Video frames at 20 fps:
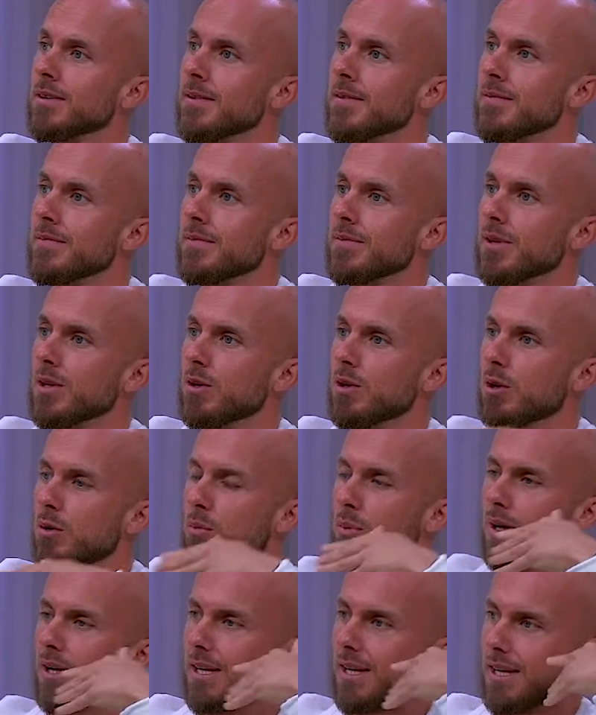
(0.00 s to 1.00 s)
You know,
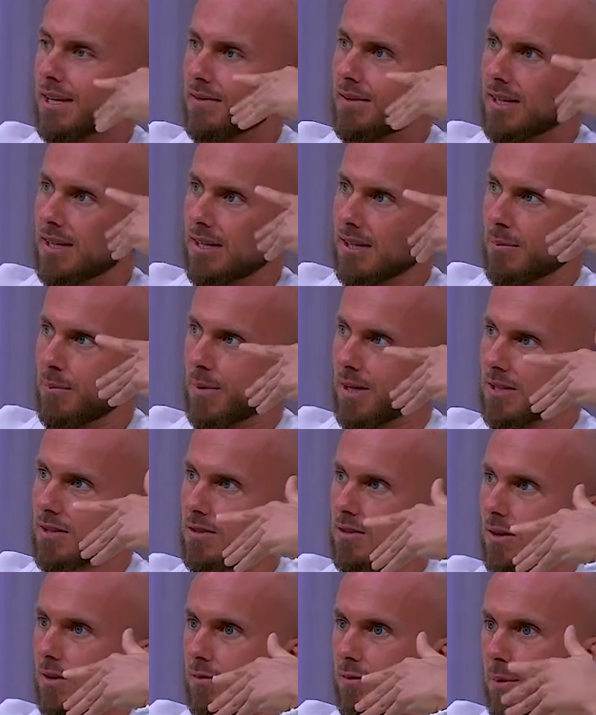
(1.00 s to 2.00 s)
but even in the midst
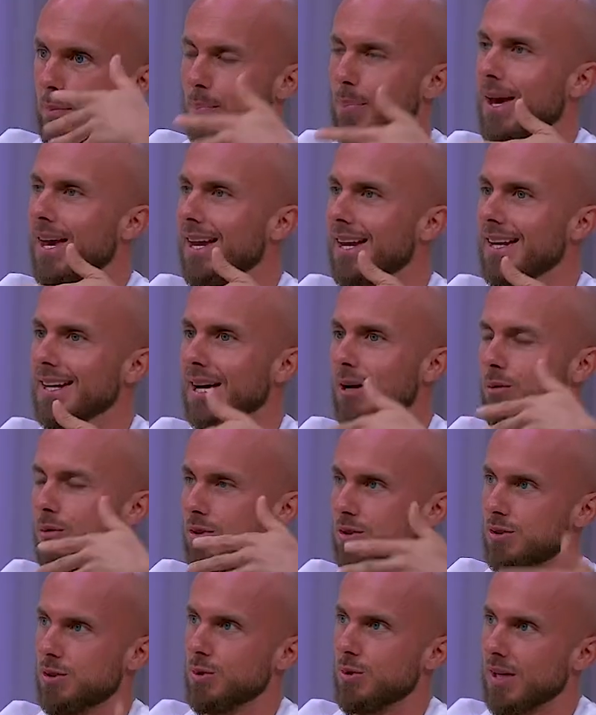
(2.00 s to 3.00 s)
of the pain, I was
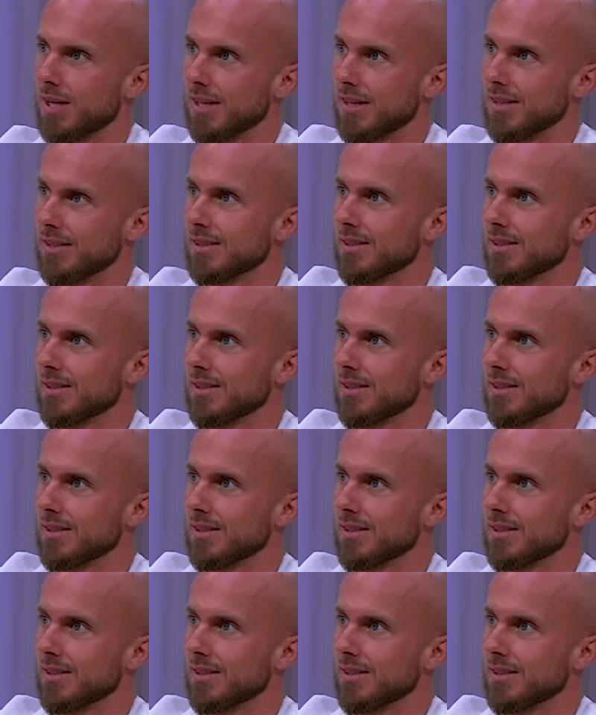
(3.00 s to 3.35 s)
doing it.